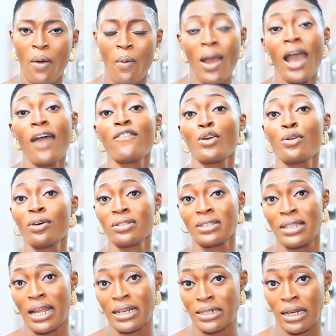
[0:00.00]
Why have you not
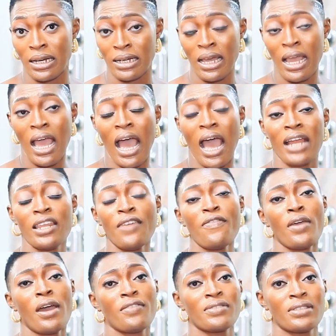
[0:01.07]
started? And if
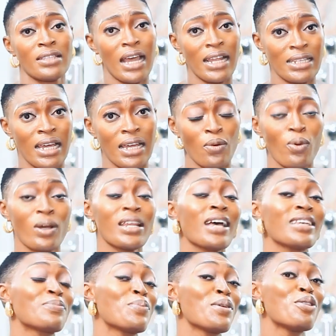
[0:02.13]
you have started, what
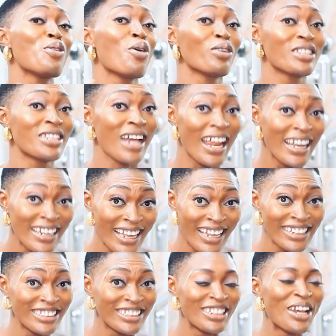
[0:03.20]
has been your
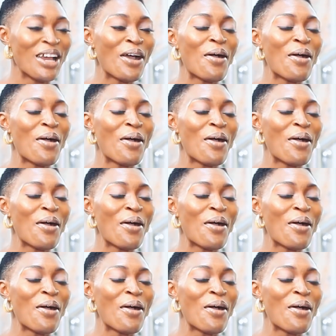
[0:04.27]
challenge?